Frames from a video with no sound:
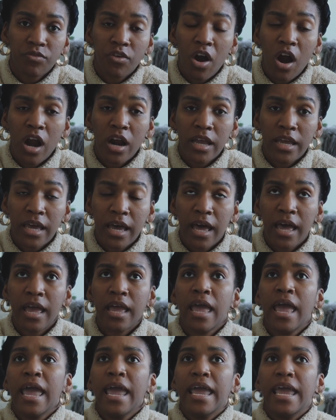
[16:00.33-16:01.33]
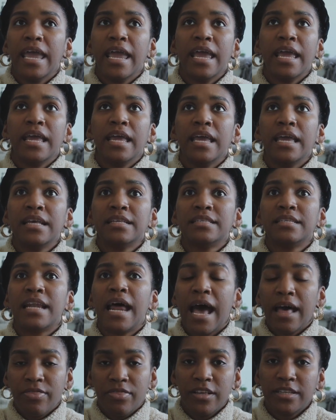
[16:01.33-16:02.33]
for our gut. It is
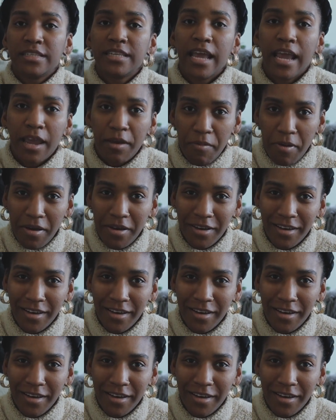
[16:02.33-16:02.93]
not the same.